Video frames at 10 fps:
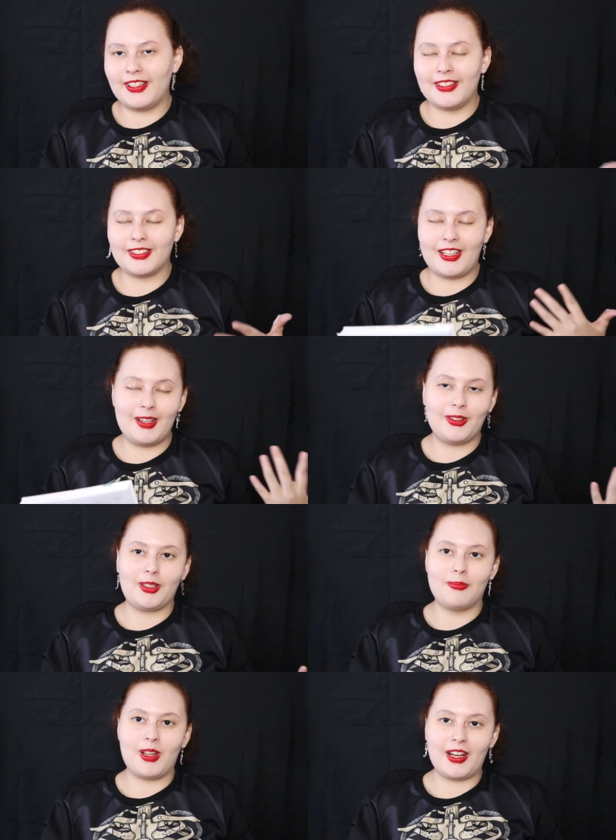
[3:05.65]
It is kind of like
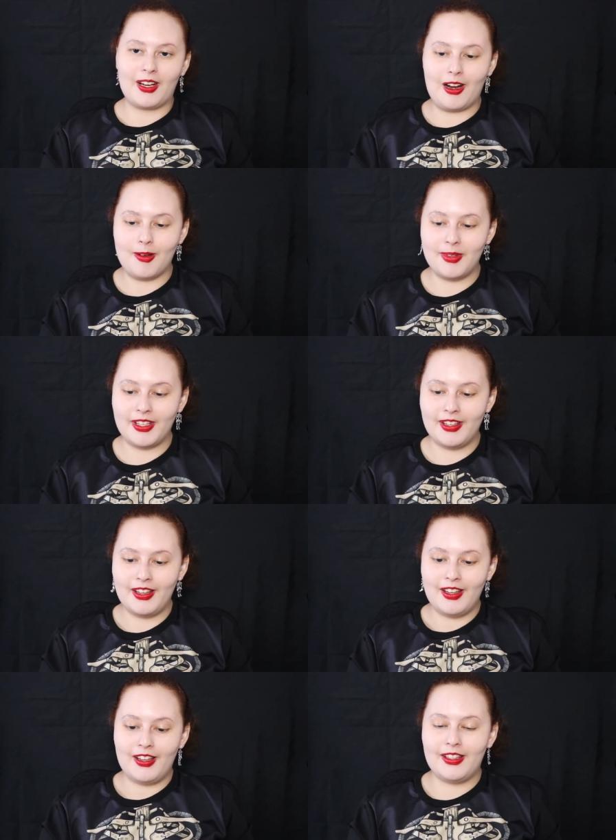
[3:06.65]
a black comedy,
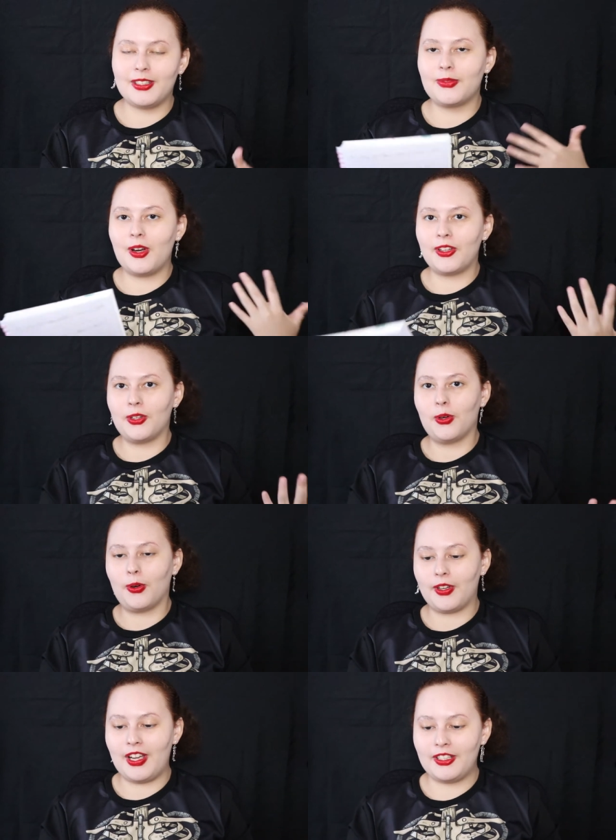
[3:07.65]
and it's very
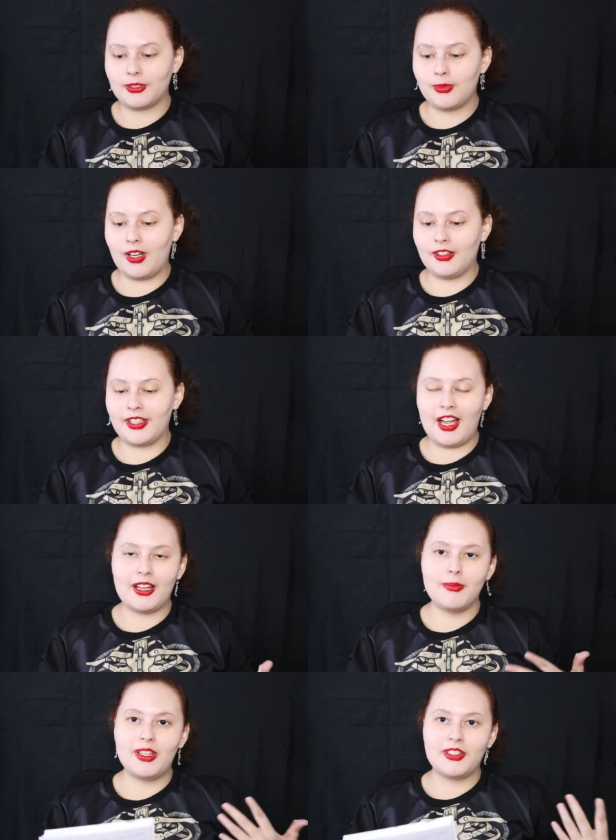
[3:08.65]
gory as well. The
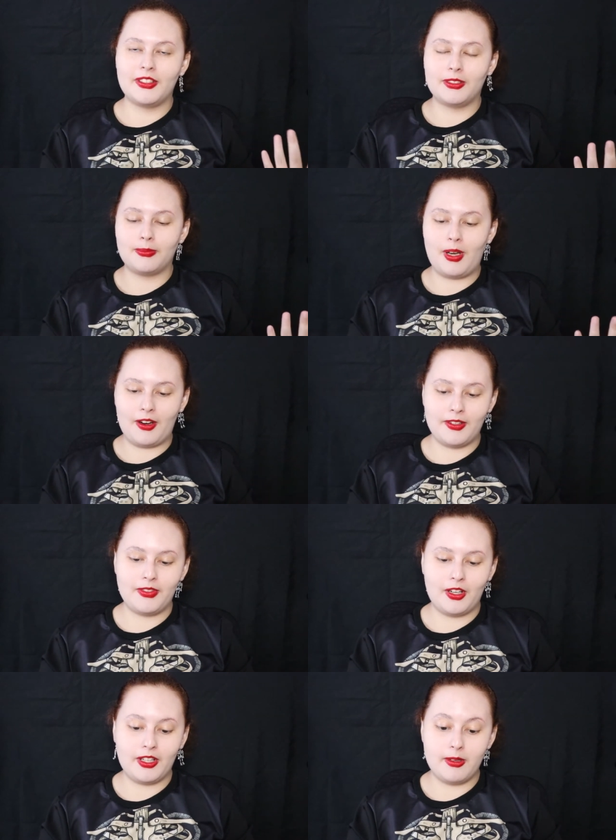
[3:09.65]
animation is
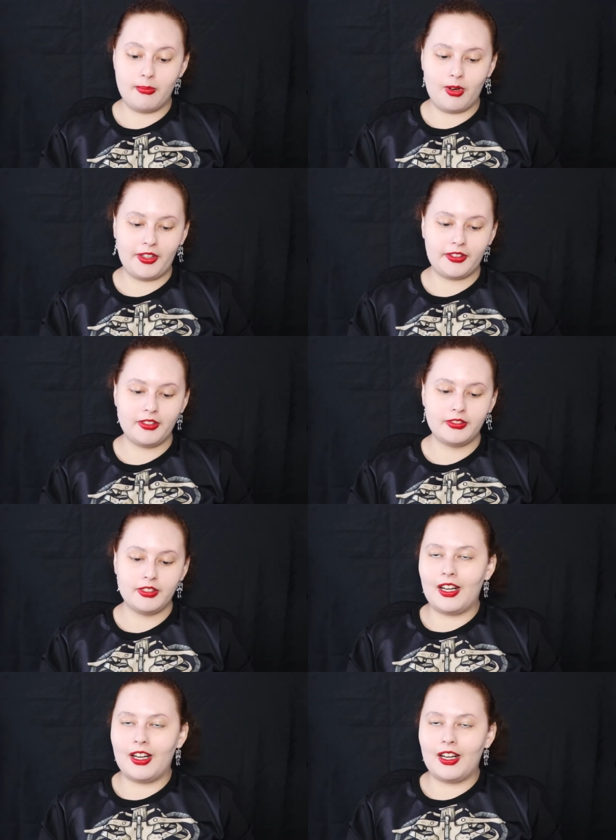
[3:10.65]
very impressive.